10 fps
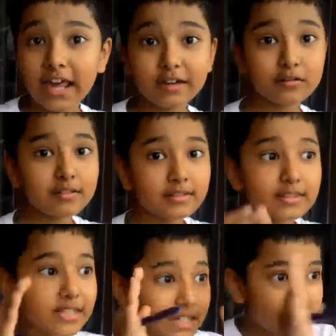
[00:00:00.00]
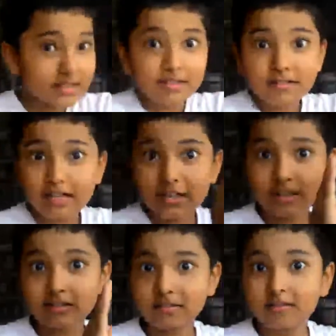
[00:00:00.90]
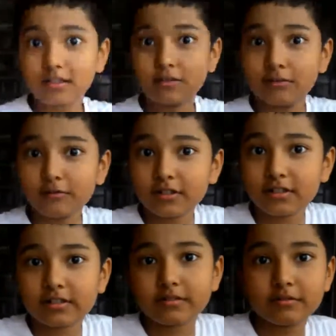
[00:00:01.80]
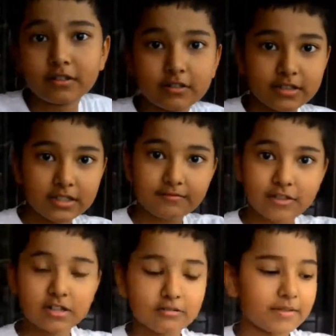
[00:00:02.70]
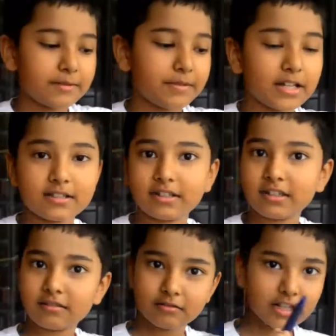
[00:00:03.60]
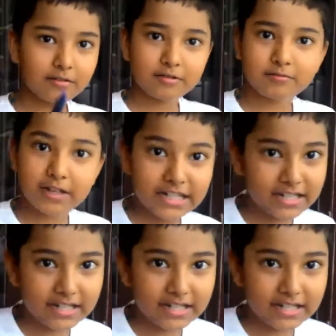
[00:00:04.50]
I could see the Universal Studios in front of my balcony. So that was very